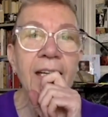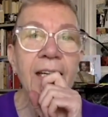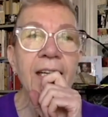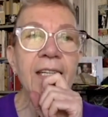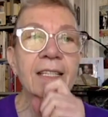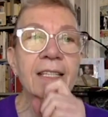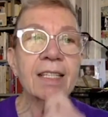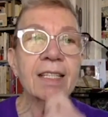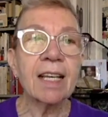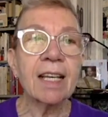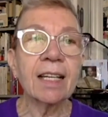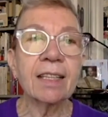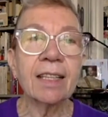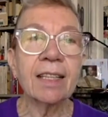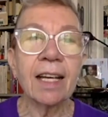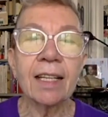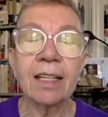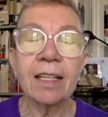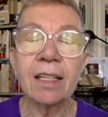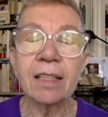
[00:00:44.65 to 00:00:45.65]
he said
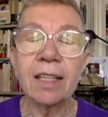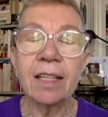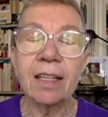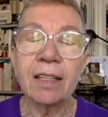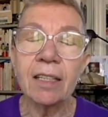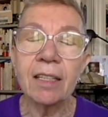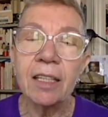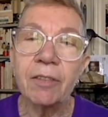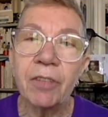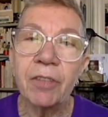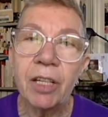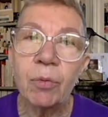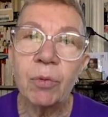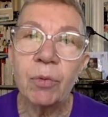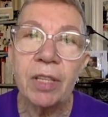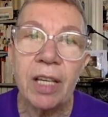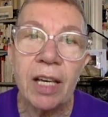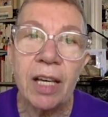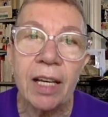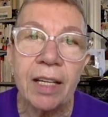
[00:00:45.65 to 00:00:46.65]
that living
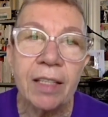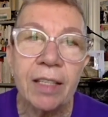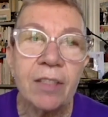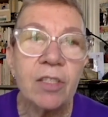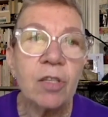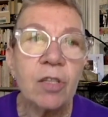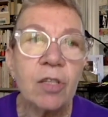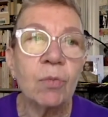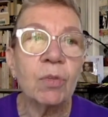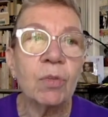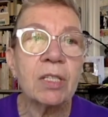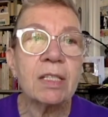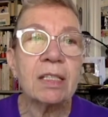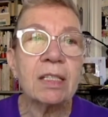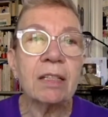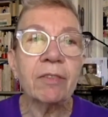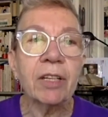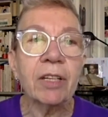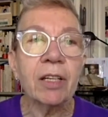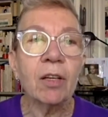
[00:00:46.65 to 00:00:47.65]
with AIDS was
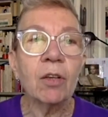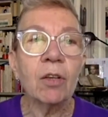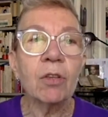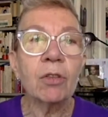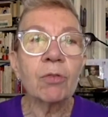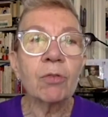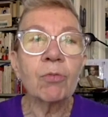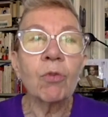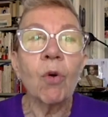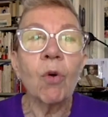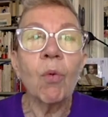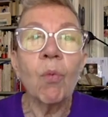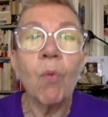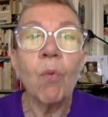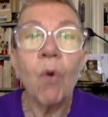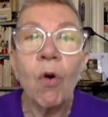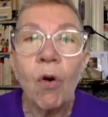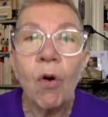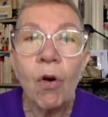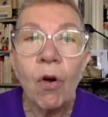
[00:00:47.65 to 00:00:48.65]
living through a
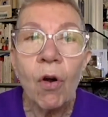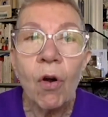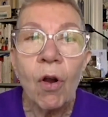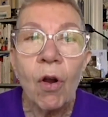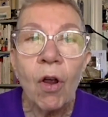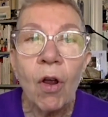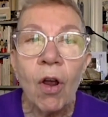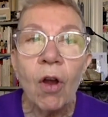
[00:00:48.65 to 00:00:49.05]
war